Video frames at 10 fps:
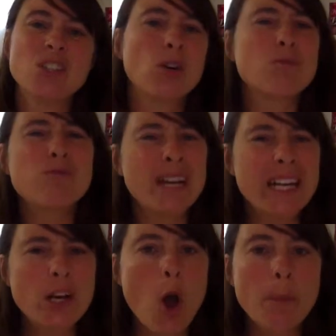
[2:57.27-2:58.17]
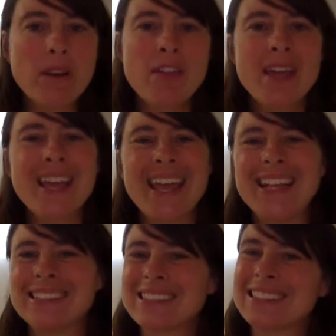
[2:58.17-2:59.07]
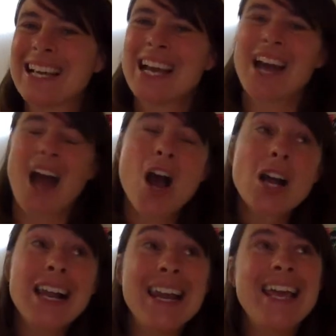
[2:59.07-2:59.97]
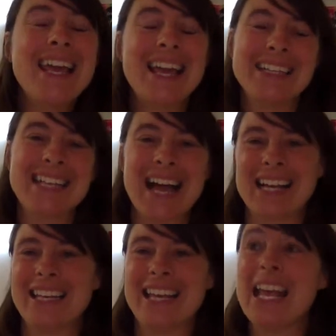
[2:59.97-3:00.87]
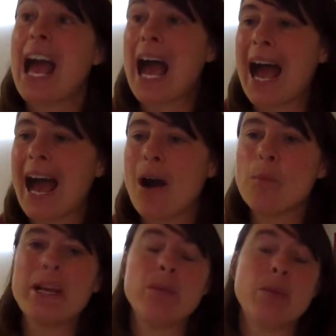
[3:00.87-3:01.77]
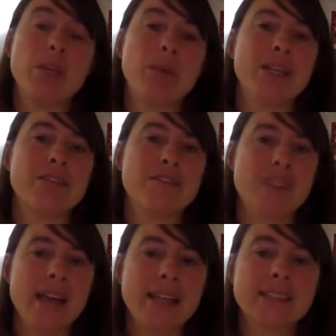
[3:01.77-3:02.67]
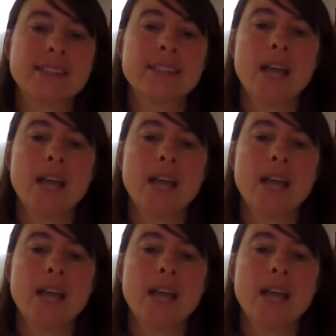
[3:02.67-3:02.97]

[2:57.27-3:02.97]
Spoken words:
not a really common thing. It's unclear exactly how many people it affects,